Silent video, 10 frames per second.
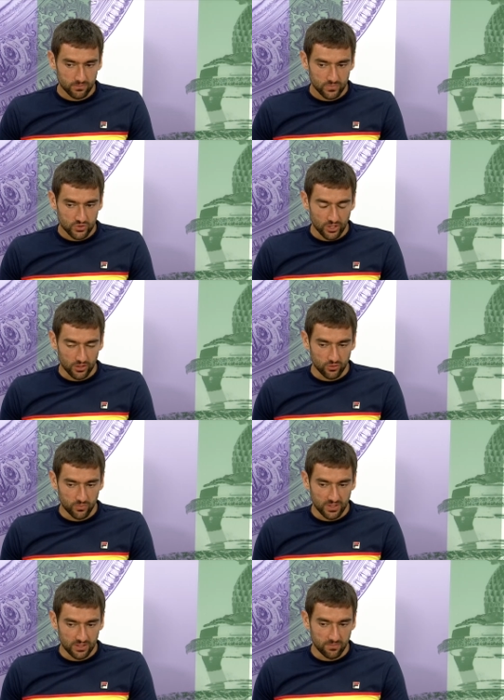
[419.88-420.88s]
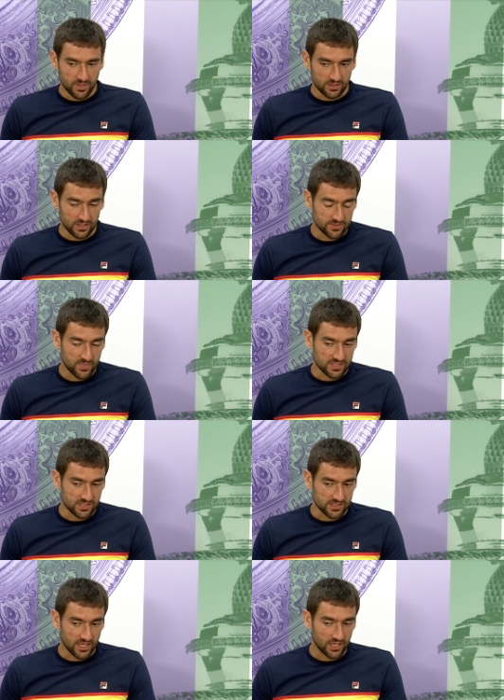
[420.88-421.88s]
try to be the
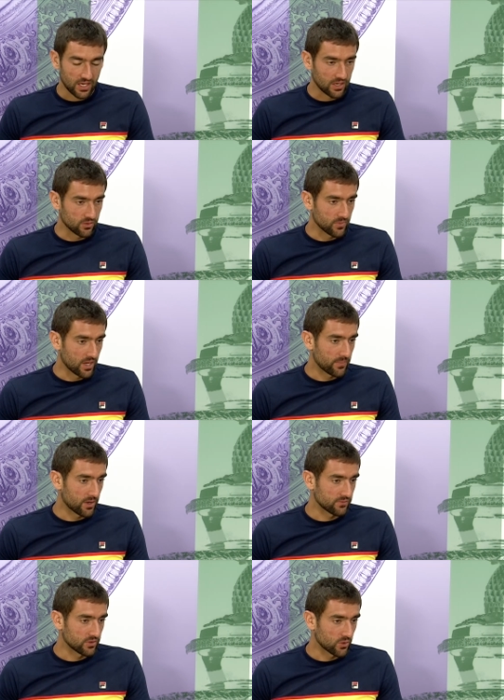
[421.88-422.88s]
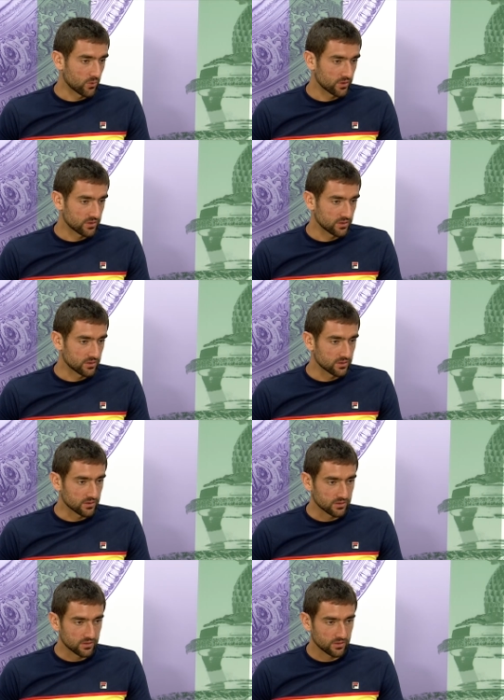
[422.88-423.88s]
best as I can on my part of the court
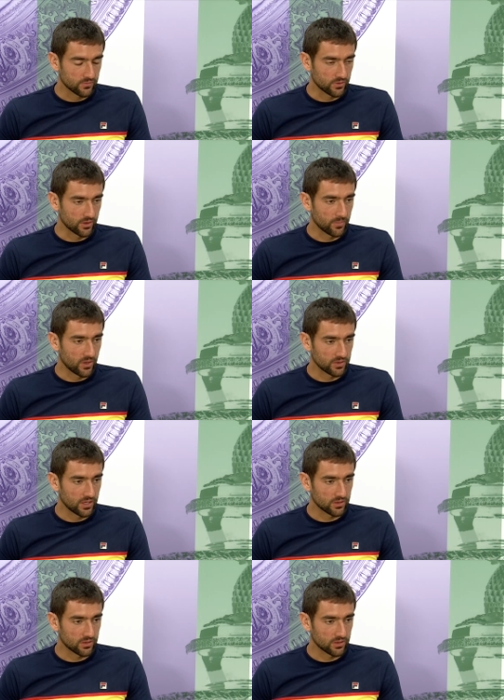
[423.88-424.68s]
and worry about that